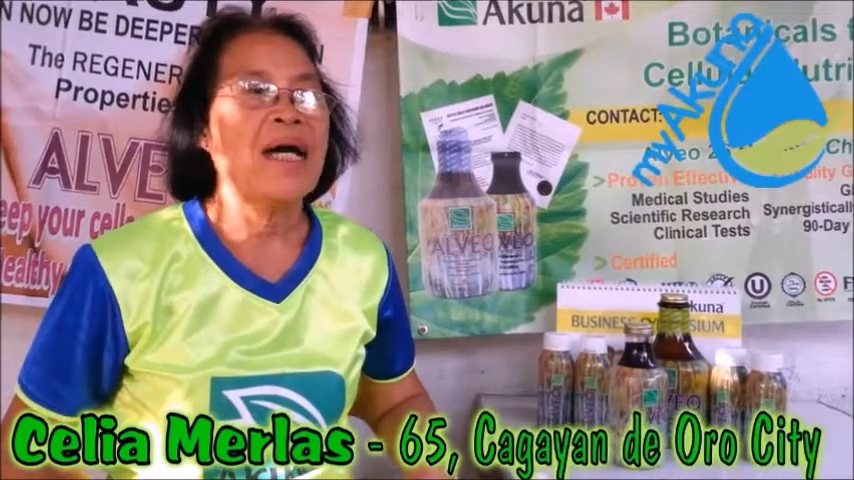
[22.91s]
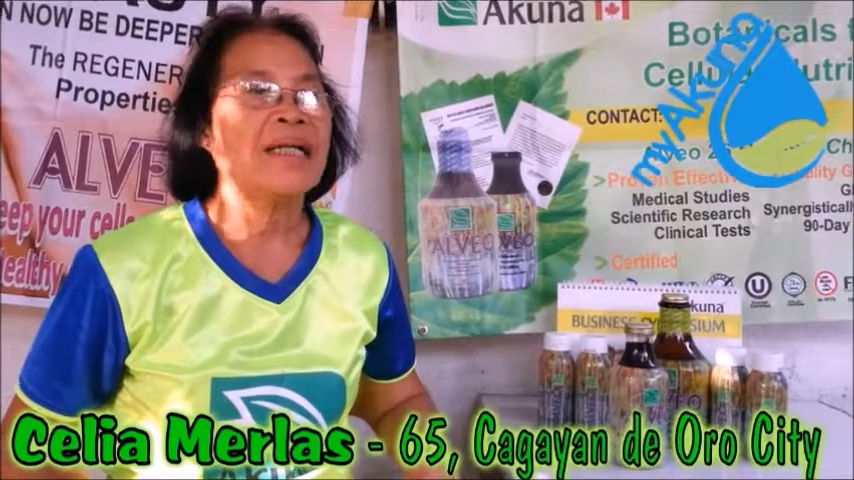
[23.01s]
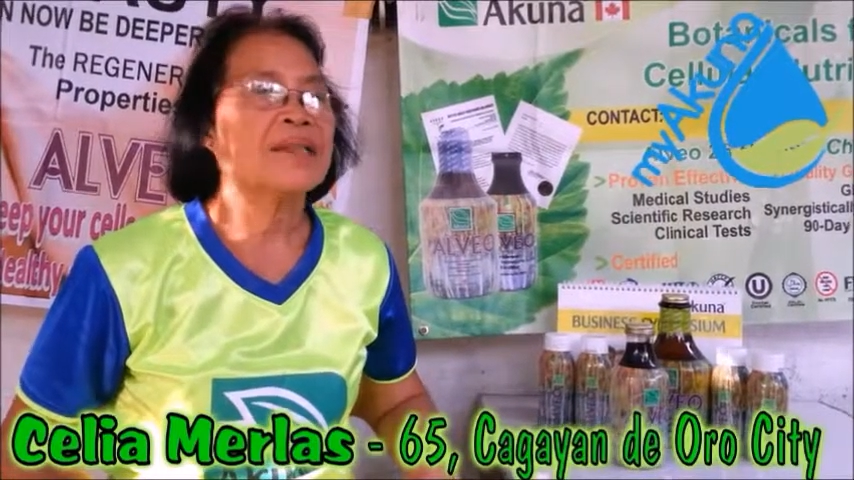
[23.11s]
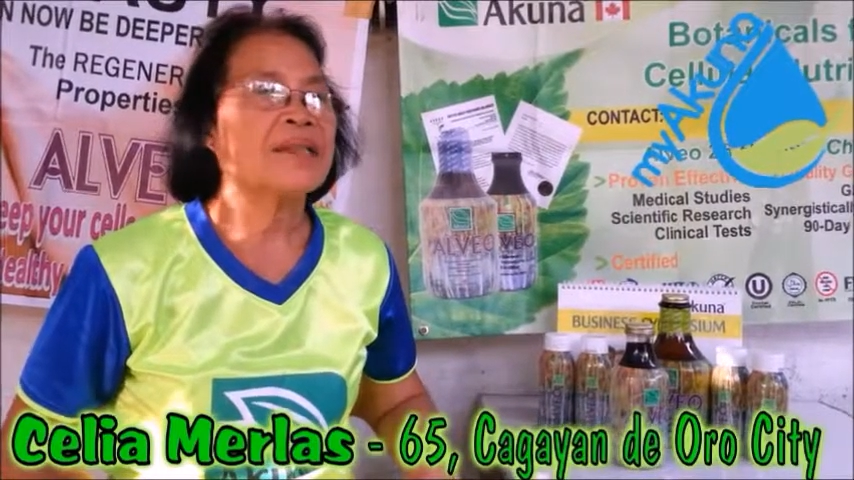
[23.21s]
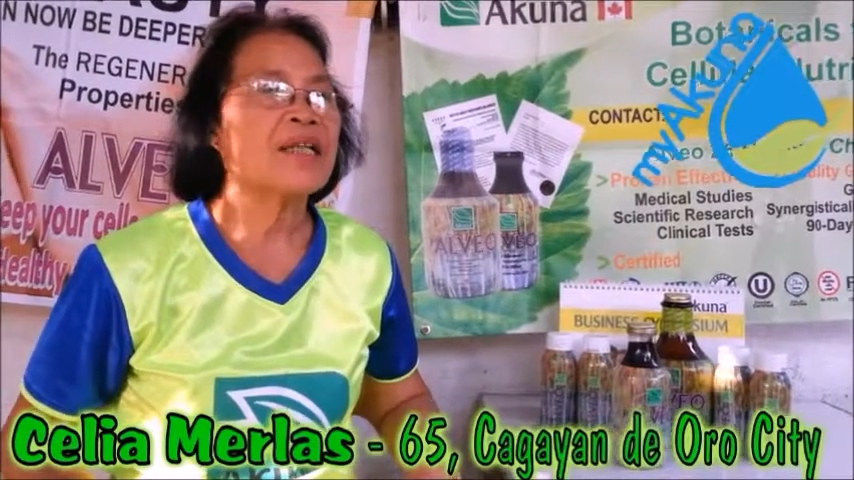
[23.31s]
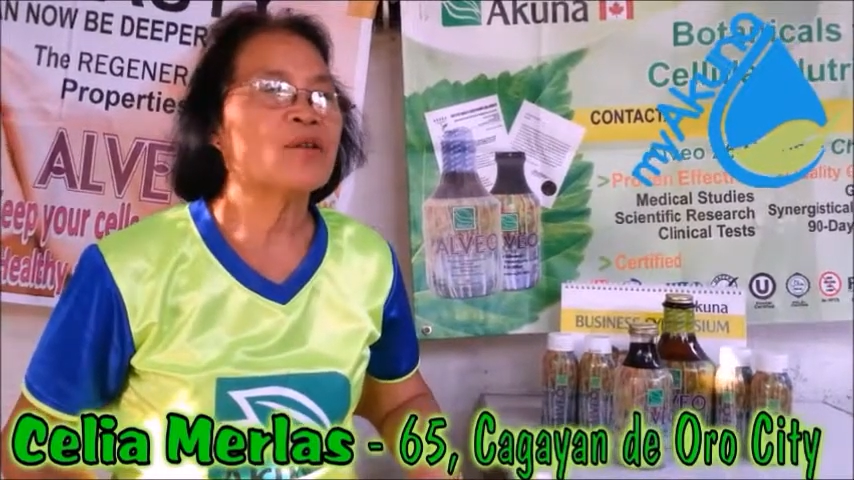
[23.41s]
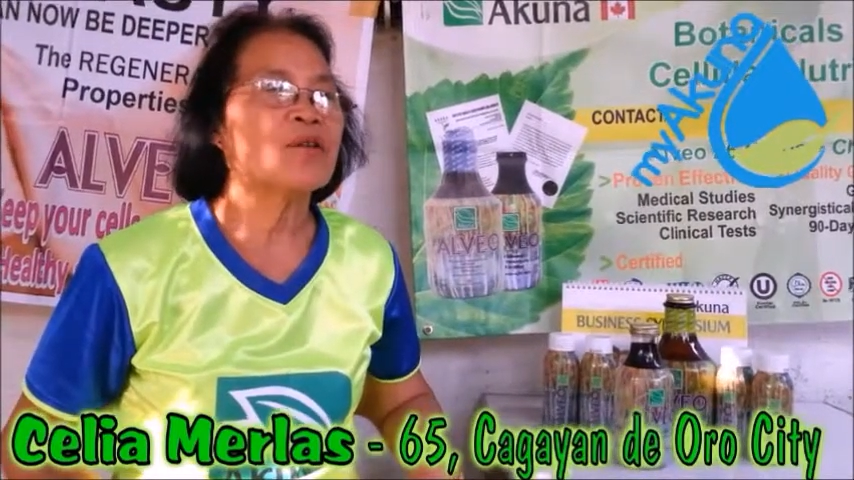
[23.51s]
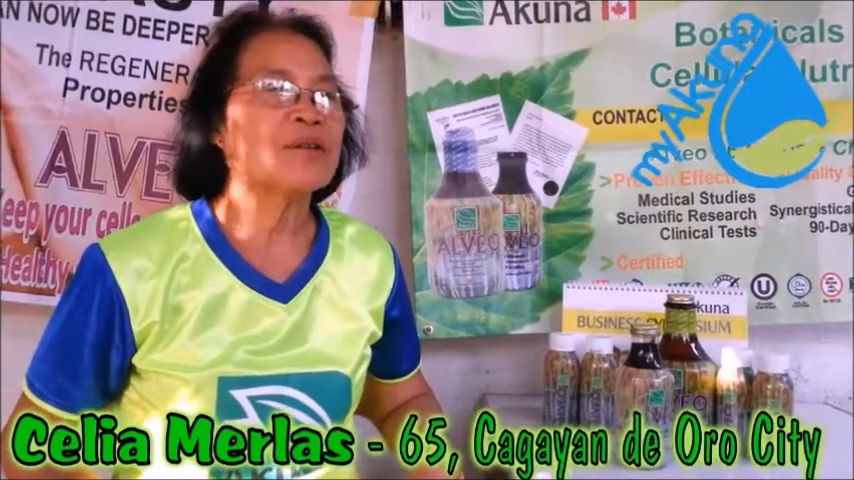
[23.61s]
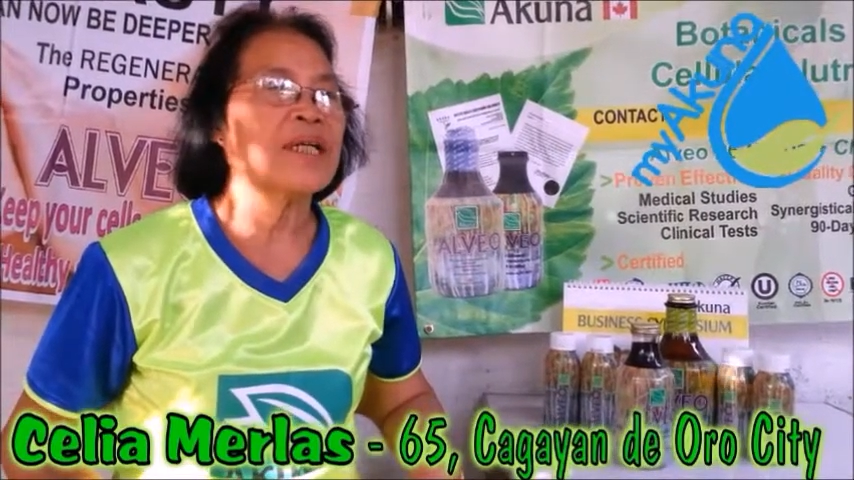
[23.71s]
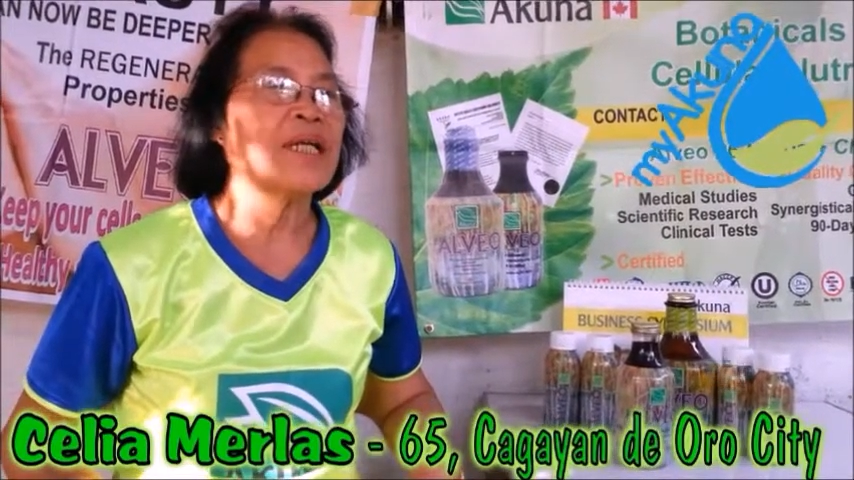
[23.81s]
I tried
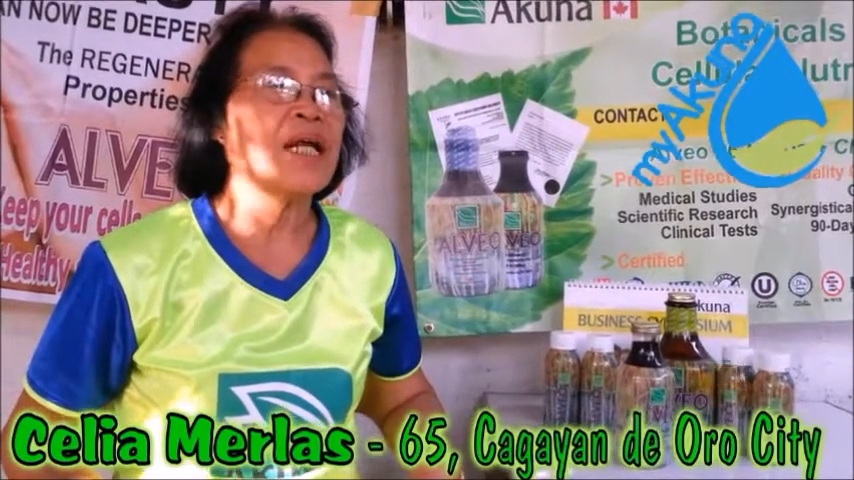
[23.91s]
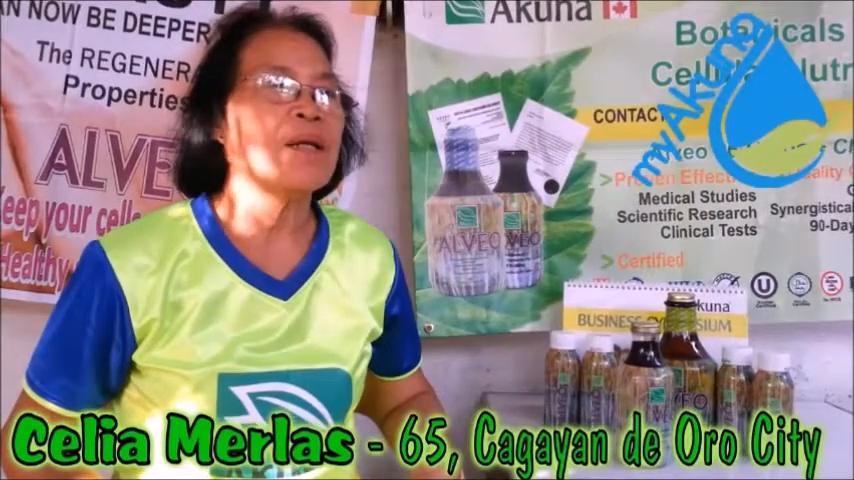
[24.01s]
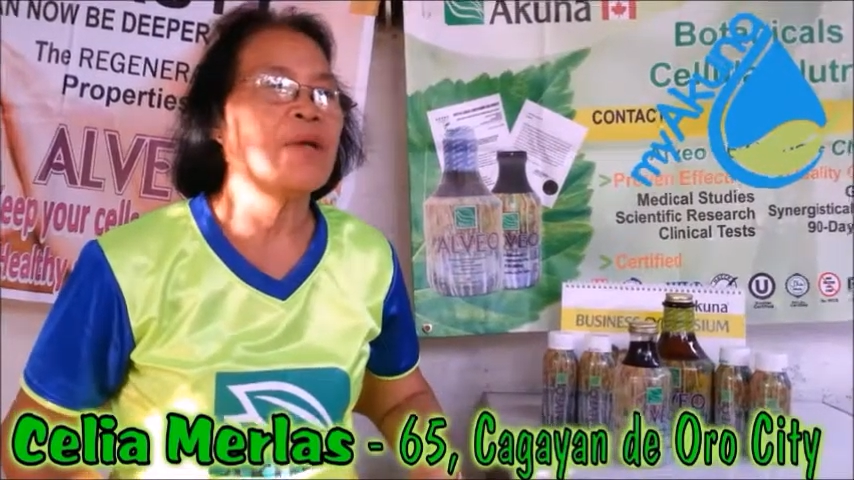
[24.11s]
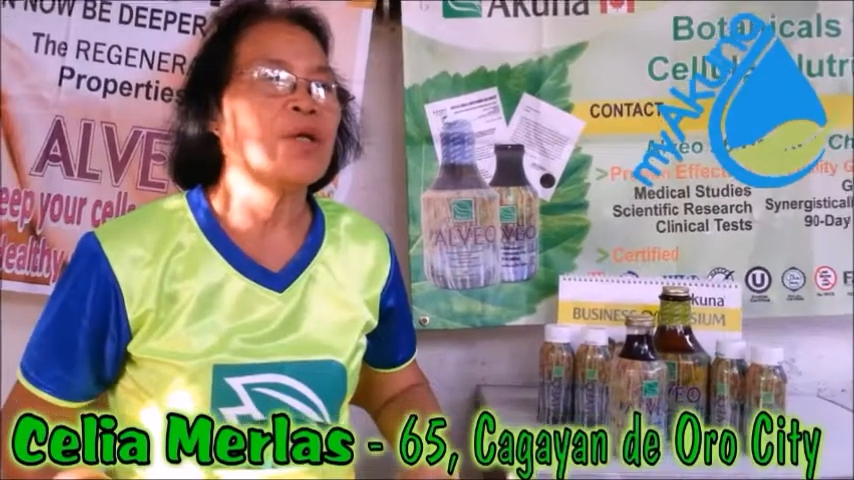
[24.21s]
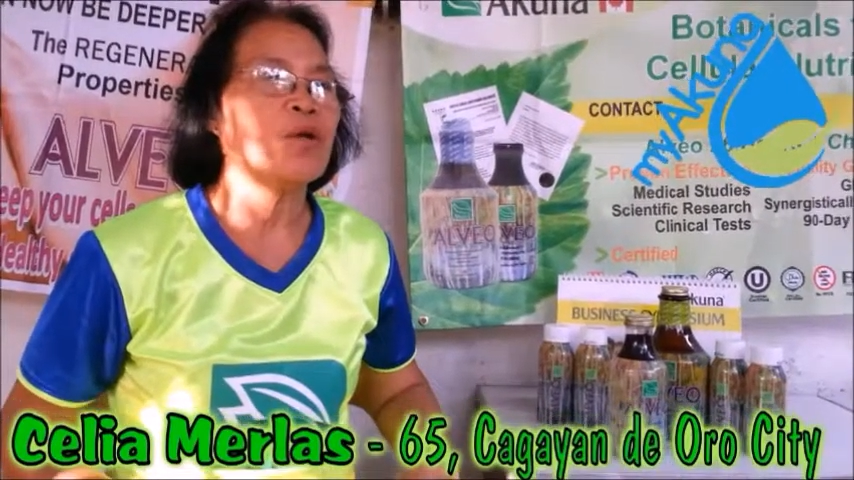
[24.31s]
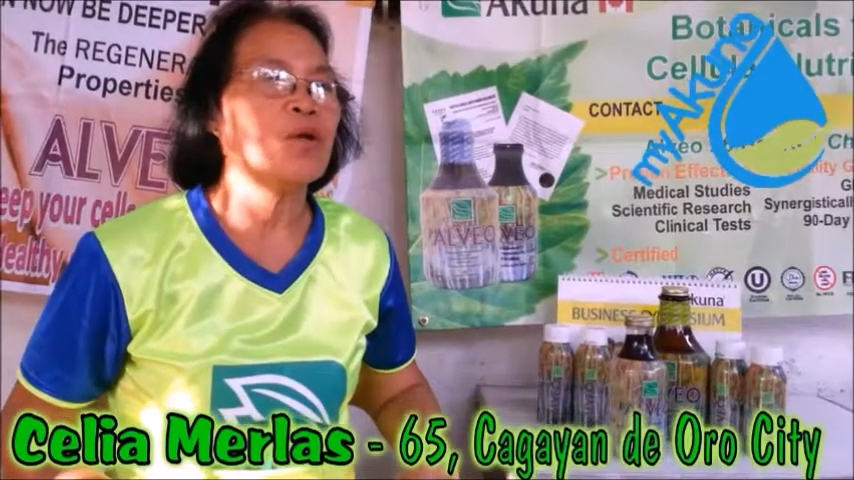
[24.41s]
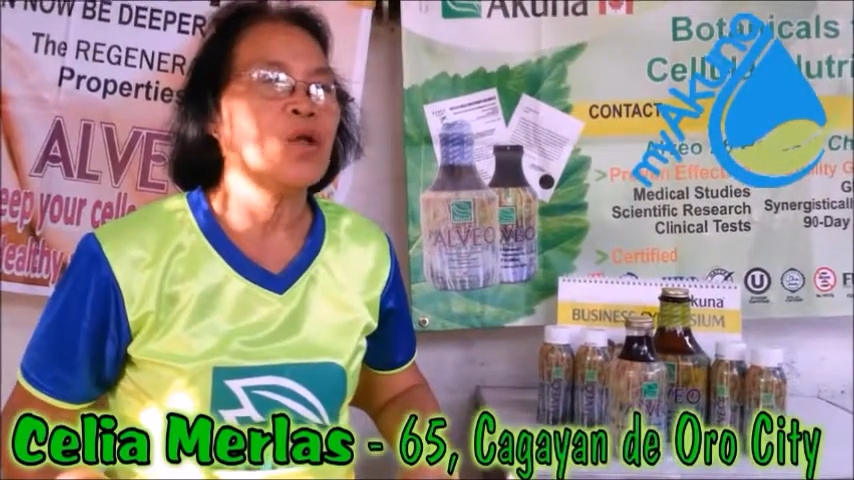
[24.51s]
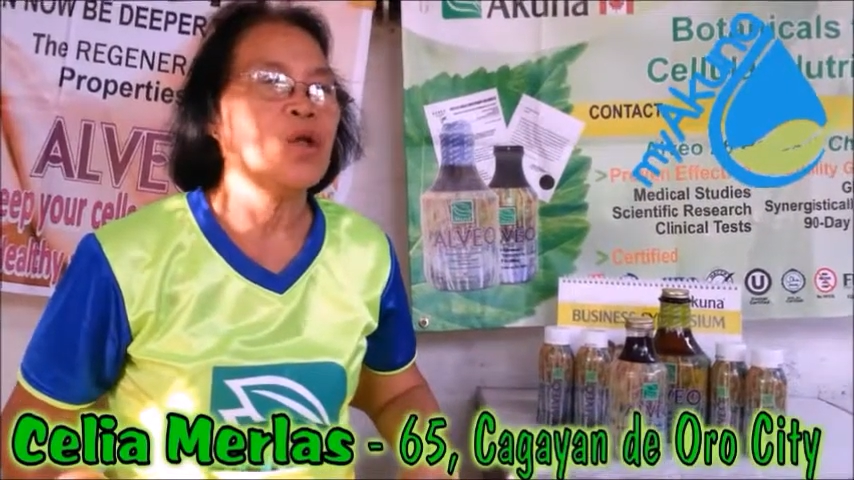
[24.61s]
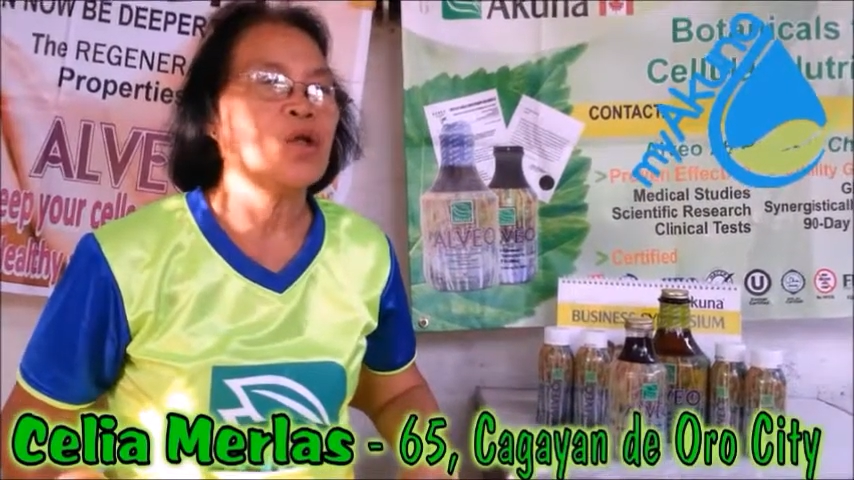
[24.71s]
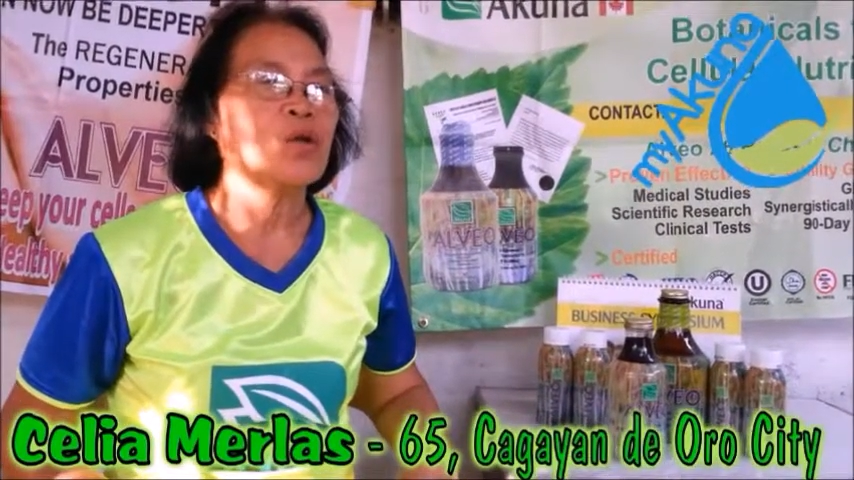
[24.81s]
to take Albio